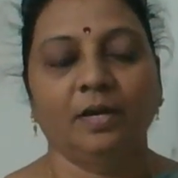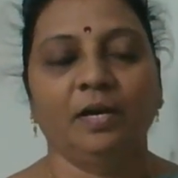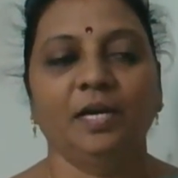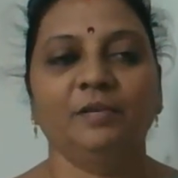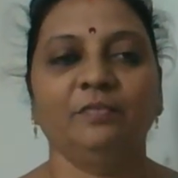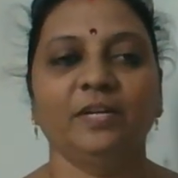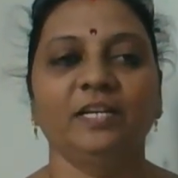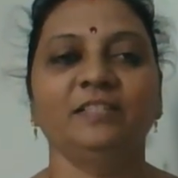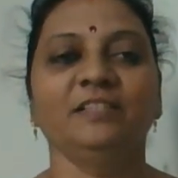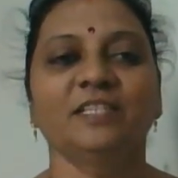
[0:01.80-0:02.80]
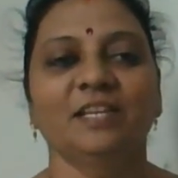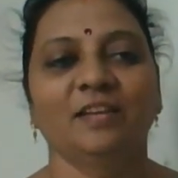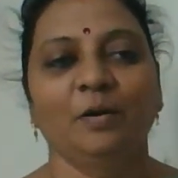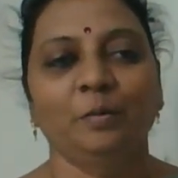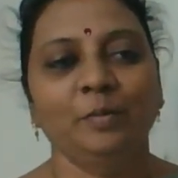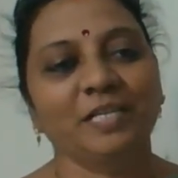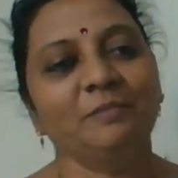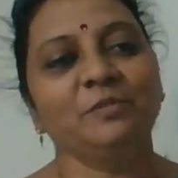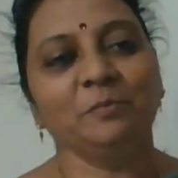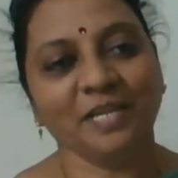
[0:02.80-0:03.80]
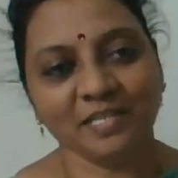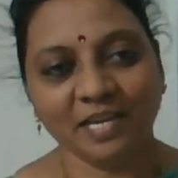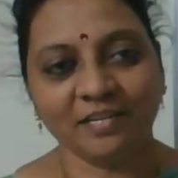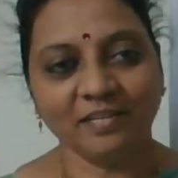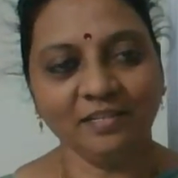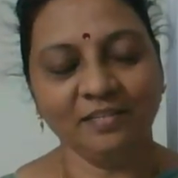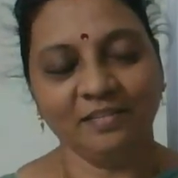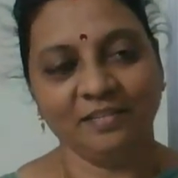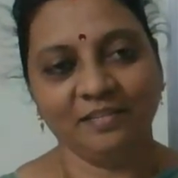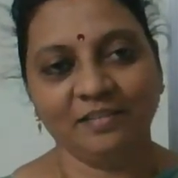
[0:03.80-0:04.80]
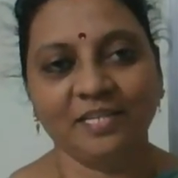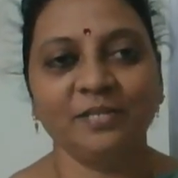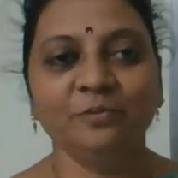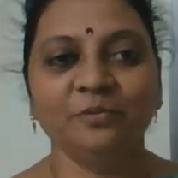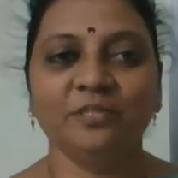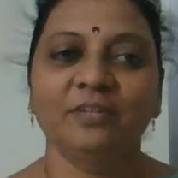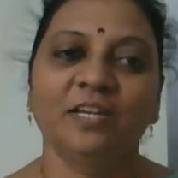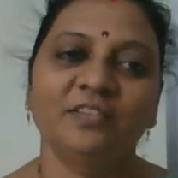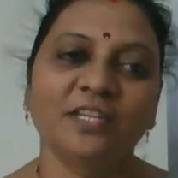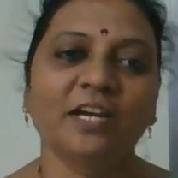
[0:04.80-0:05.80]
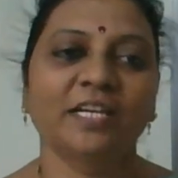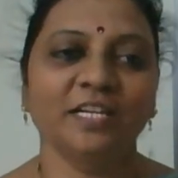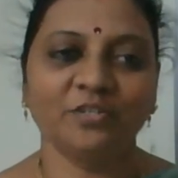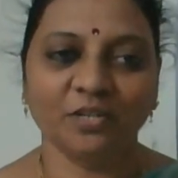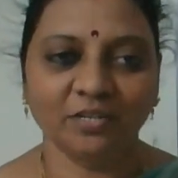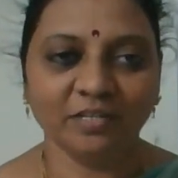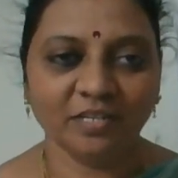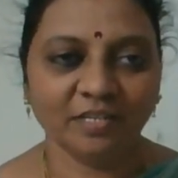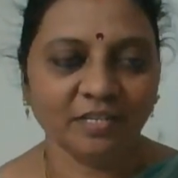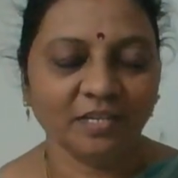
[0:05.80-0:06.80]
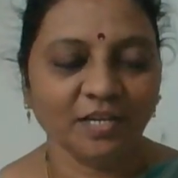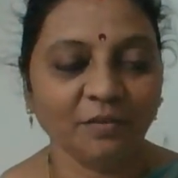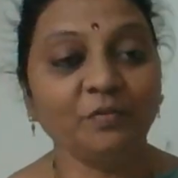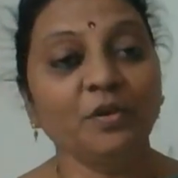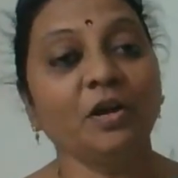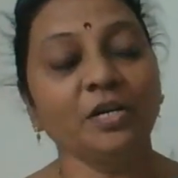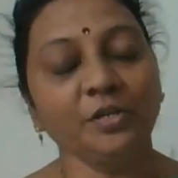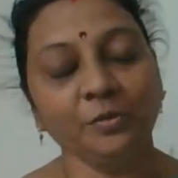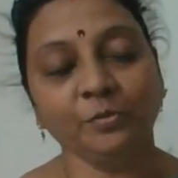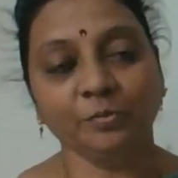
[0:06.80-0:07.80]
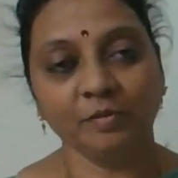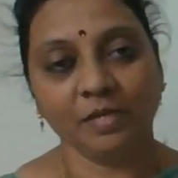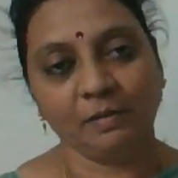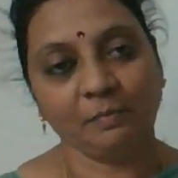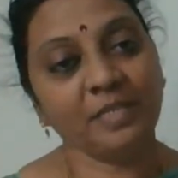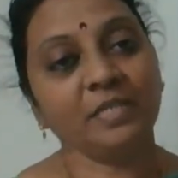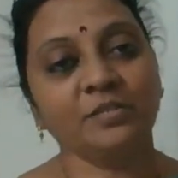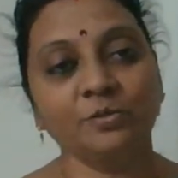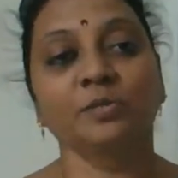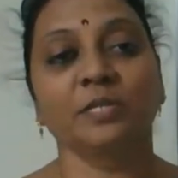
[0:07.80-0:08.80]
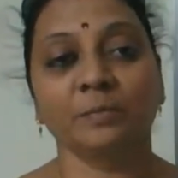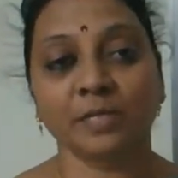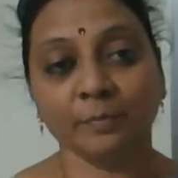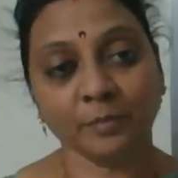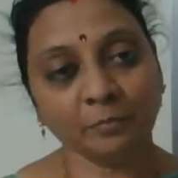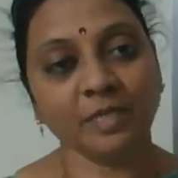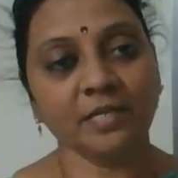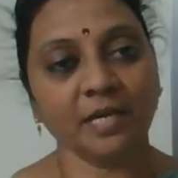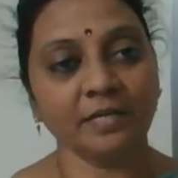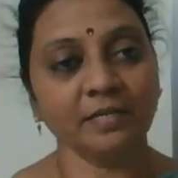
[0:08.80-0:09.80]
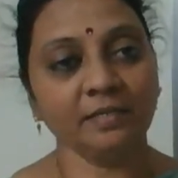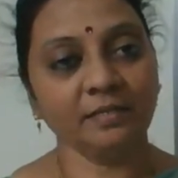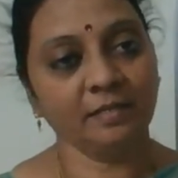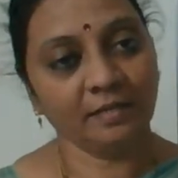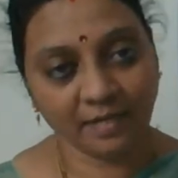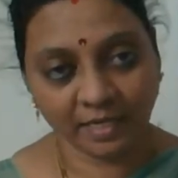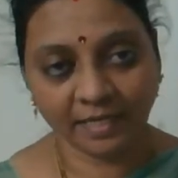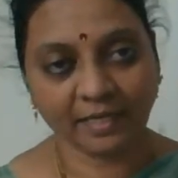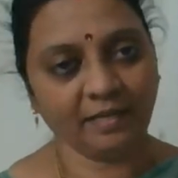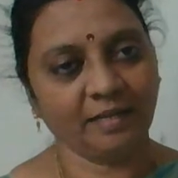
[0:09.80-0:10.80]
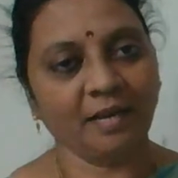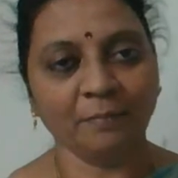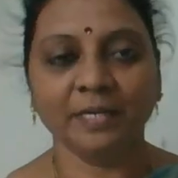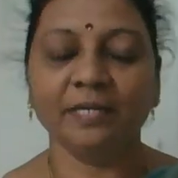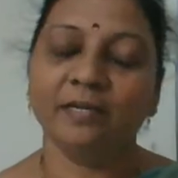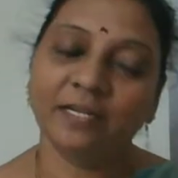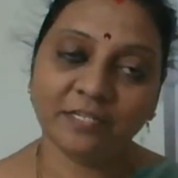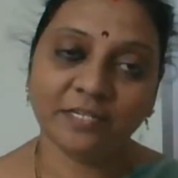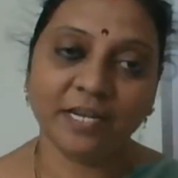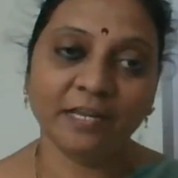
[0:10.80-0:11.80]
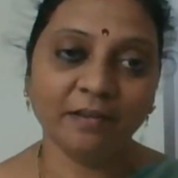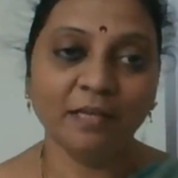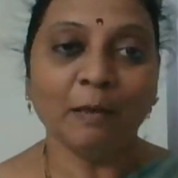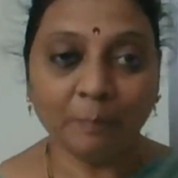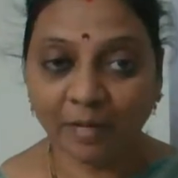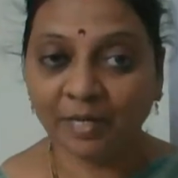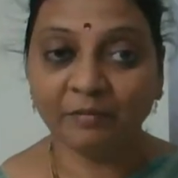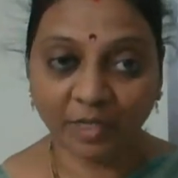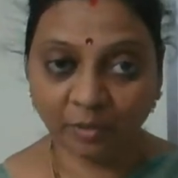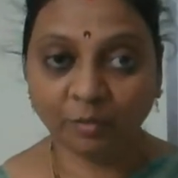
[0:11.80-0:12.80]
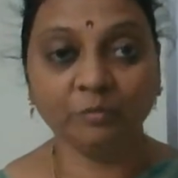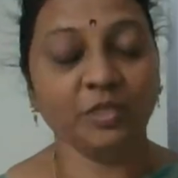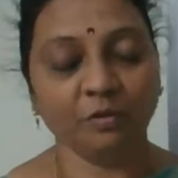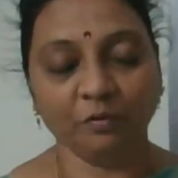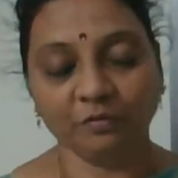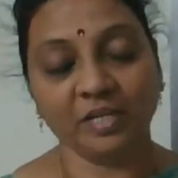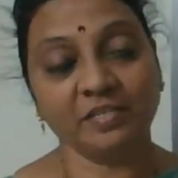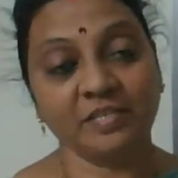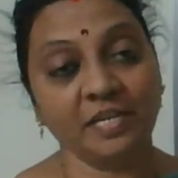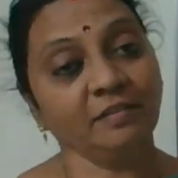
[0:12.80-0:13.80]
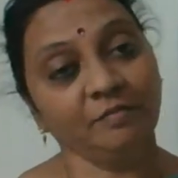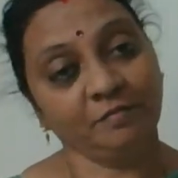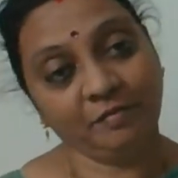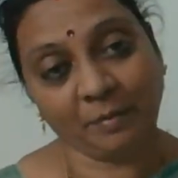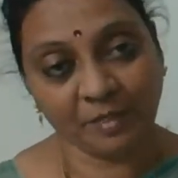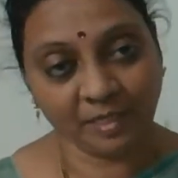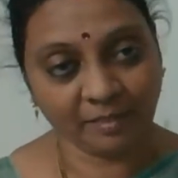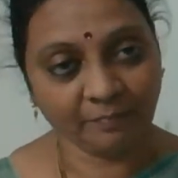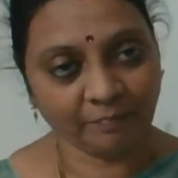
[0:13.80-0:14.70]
Hi friends, welcome to my channel Renu's Chat and Talk. If you are new, please do subscribe to my channel, like, comment and share my video with your friends and family.